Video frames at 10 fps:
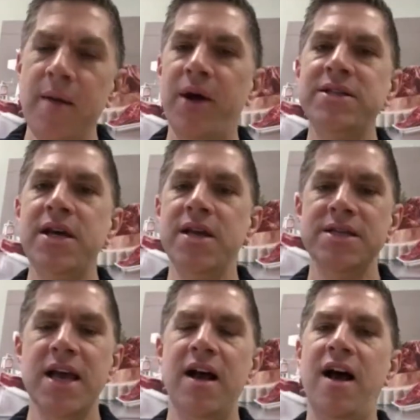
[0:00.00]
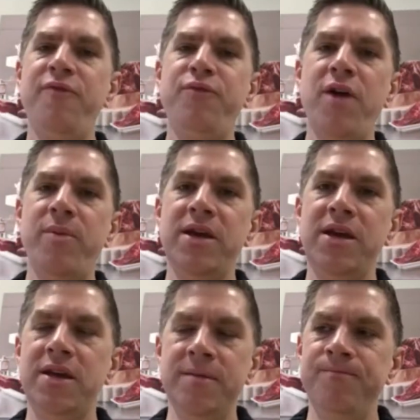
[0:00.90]
But I'll tell you this, I've probably
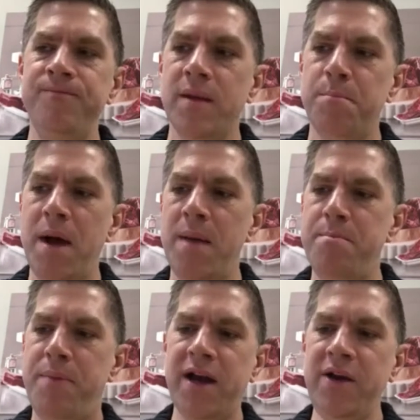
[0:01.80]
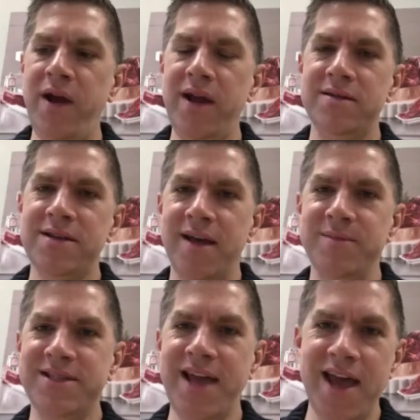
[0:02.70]
eaten my body weight
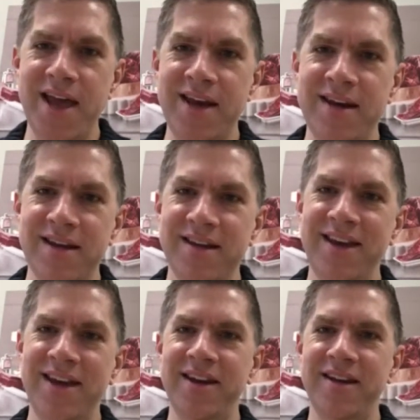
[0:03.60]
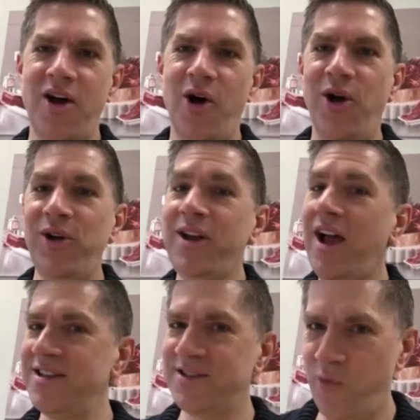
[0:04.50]
times 10 in all
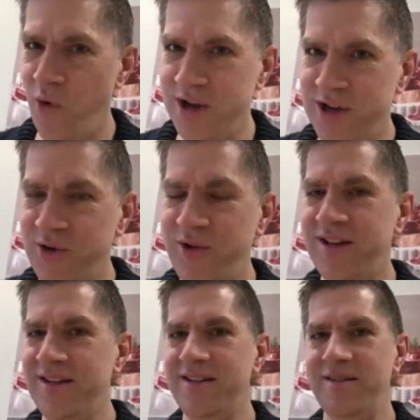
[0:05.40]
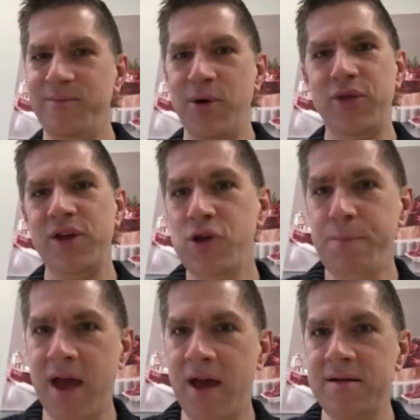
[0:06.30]
kinds of Wagyu, both in
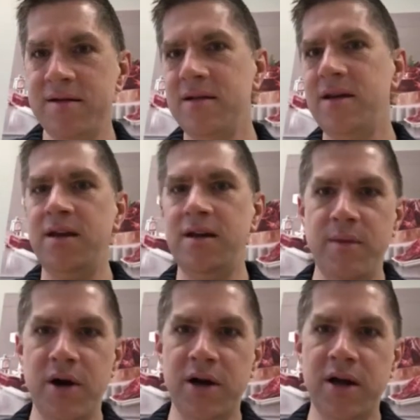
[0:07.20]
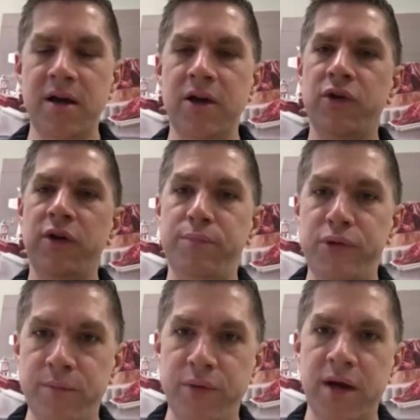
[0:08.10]
Japan and in America, including
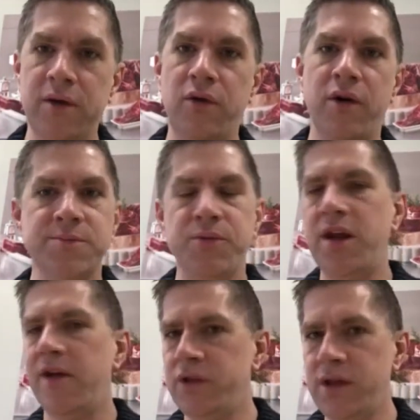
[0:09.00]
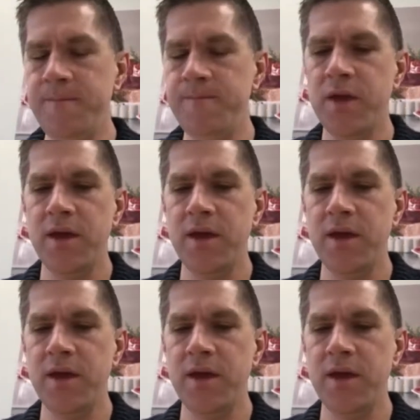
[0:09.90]
purebred, crossbreed, everything.